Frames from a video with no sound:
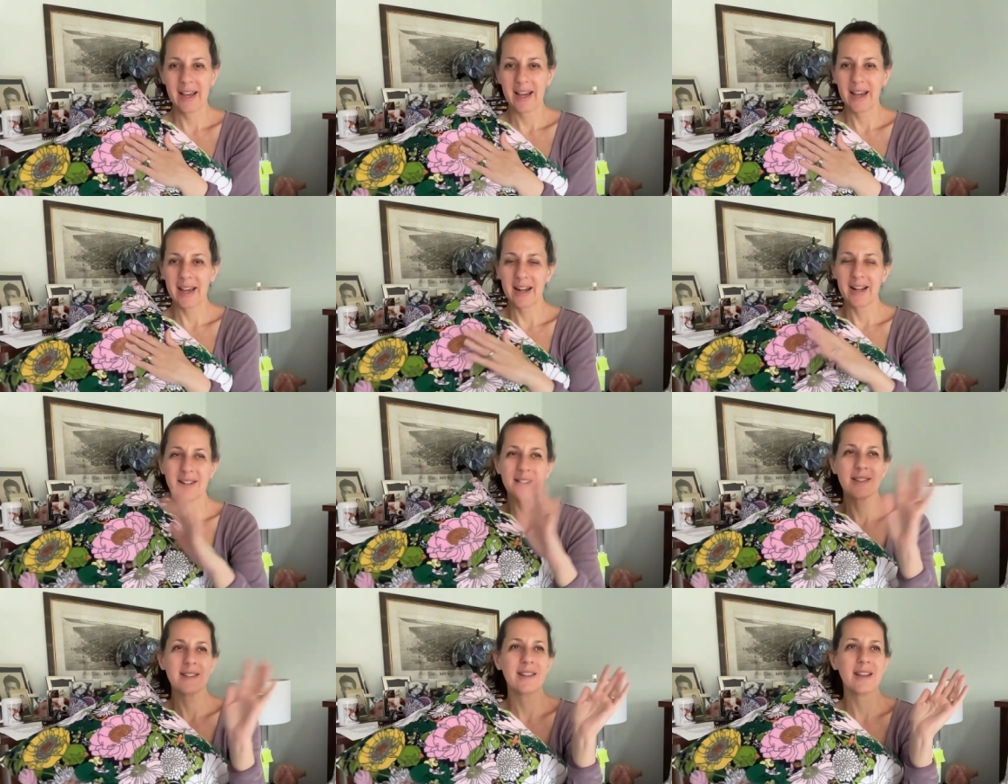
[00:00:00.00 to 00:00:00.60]
And I
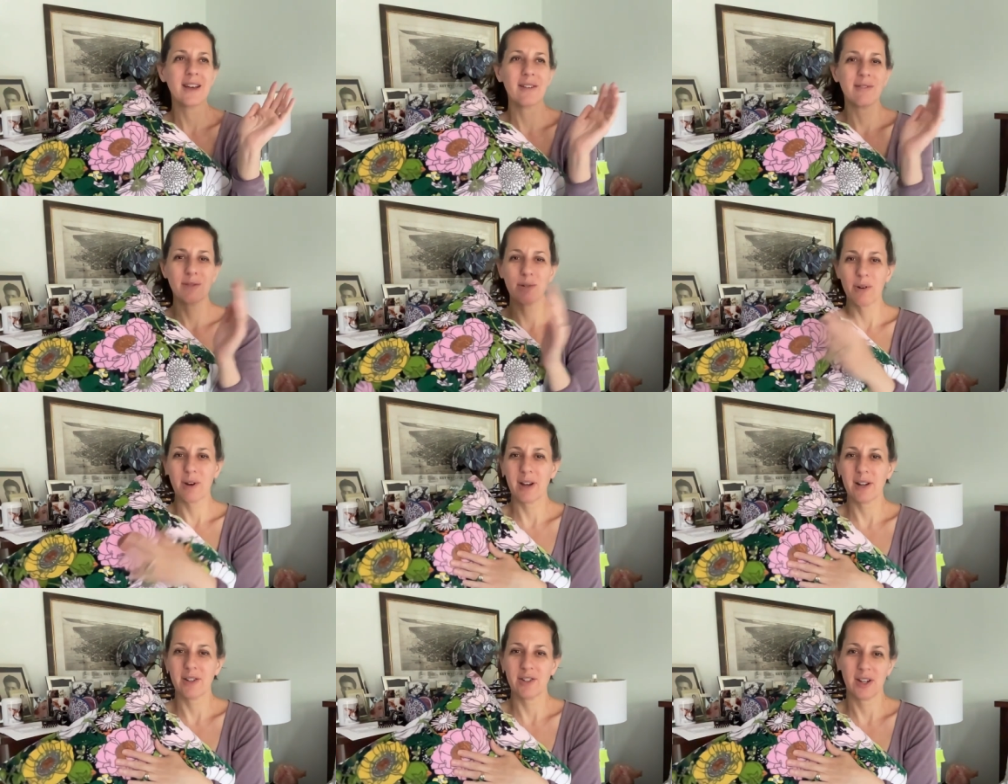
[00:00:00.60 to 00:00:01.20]
just loved
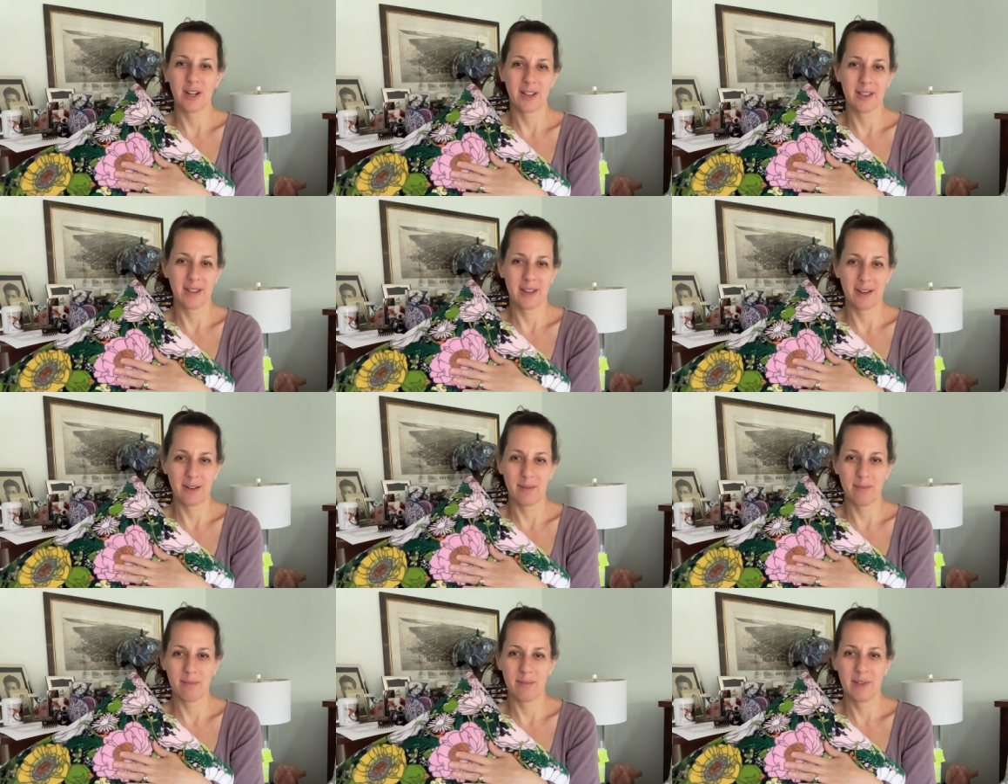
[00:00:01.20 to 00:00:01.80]
watching
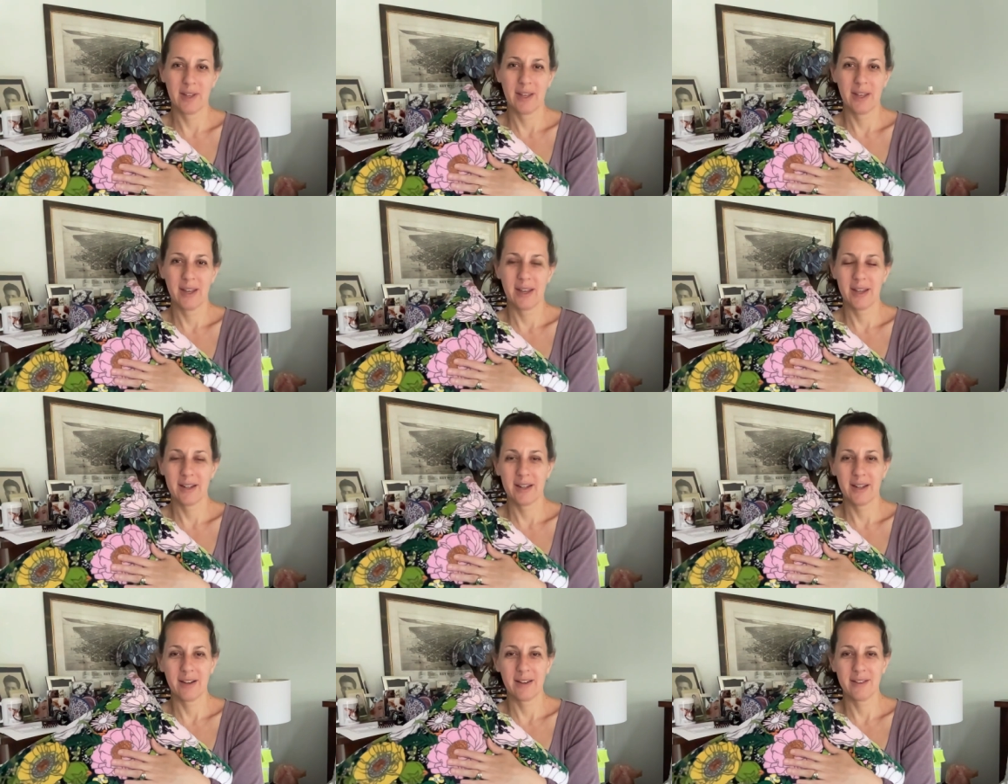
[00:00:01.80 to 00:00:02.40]
them.
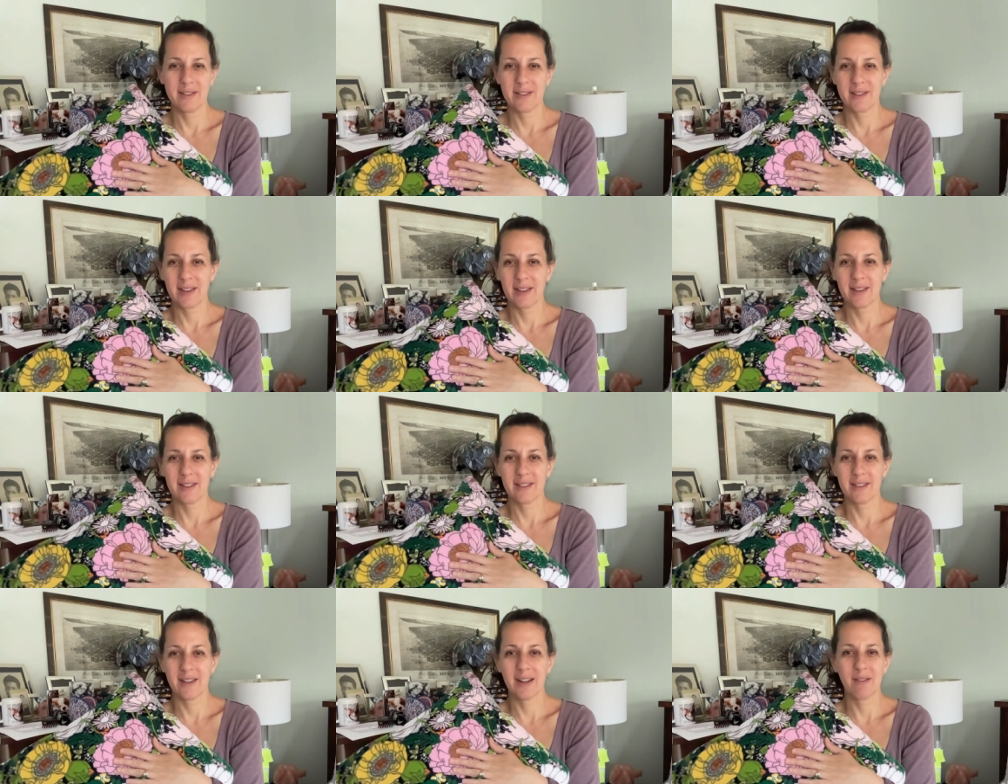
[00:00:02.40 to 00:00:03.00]
And now it's like
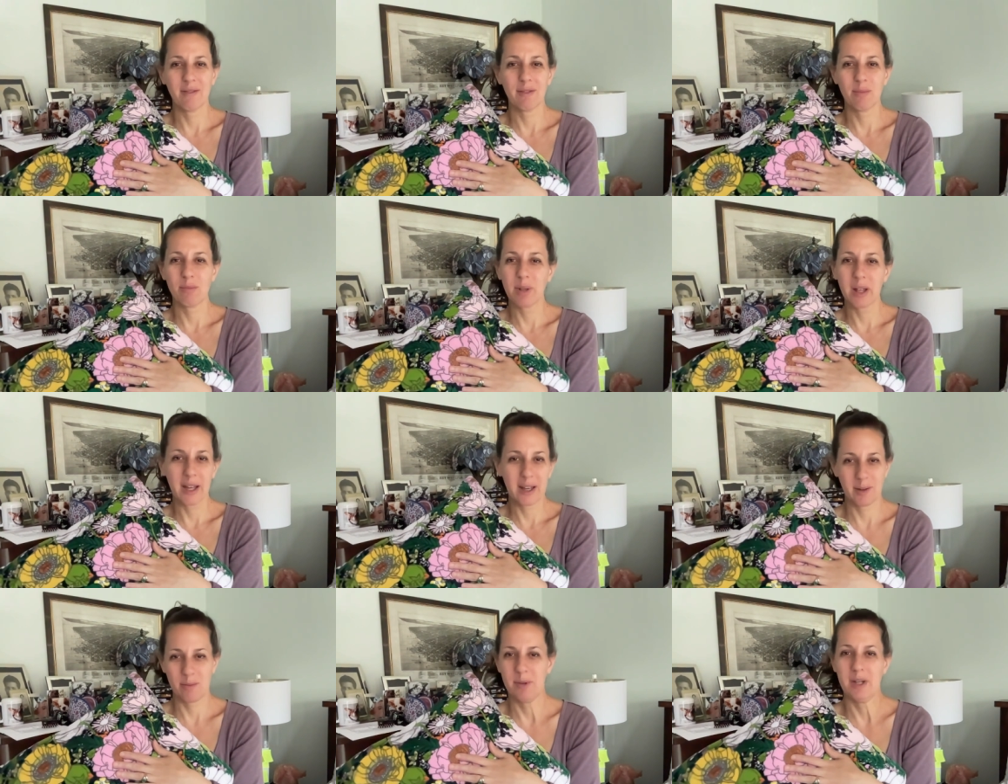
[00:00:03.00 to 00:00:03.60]
they never
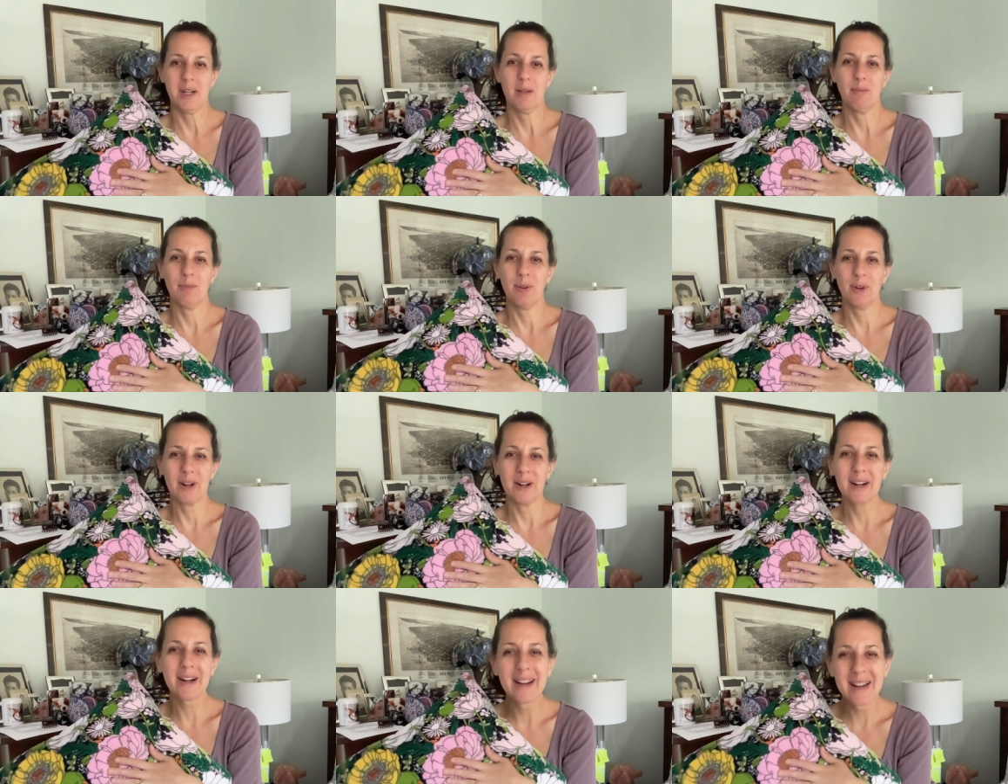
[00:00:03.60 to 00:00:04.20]
play them
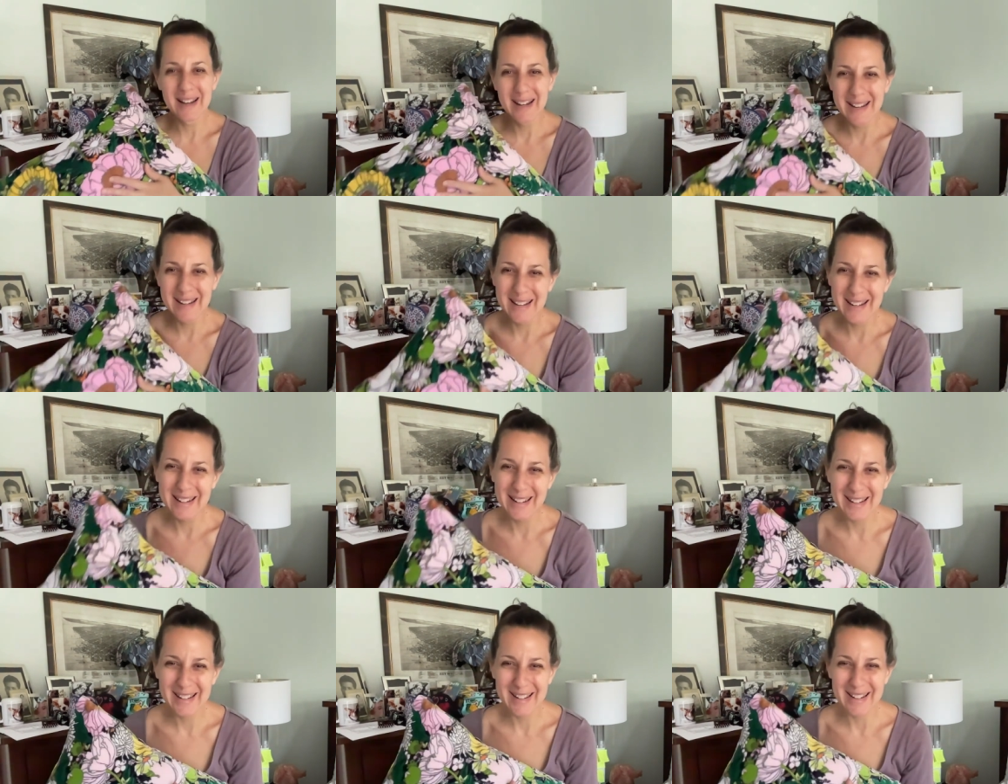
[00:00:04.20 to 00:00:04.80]

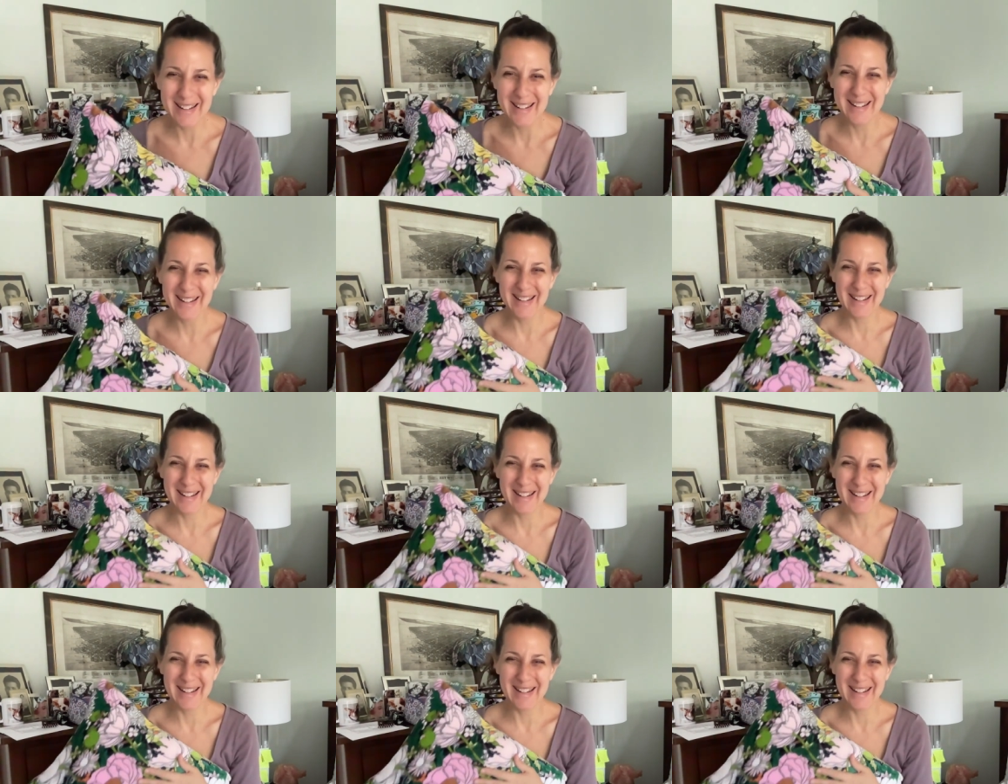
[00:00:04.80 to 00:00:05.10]
anymore.